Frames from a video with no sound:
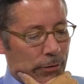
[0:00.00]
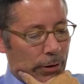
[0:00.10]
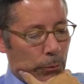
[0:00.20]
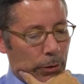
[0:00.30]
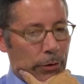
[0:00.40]

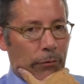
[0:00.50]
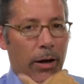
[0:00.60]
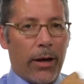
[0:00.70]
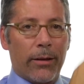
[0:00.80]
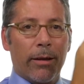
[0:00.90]
here where you've
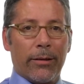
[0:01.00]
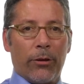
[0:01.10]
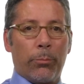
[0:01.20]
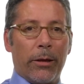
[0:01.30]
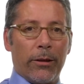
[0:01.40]
got
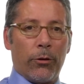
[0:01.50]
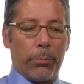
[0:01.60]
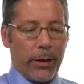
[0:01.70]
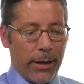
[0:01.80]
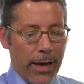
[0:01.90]
little
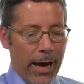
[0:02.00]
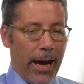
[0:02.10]
p,